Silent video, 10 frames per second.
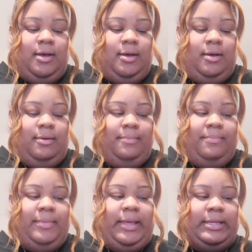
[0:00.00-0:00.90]

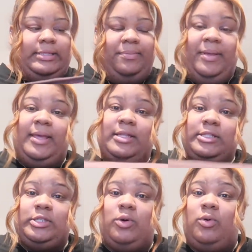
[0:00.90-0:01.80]
Um, it
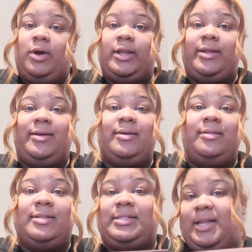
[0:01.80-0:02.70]
depends on
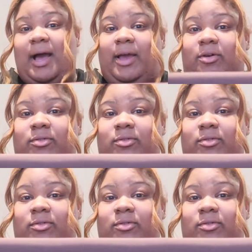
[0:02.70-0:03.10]
the style,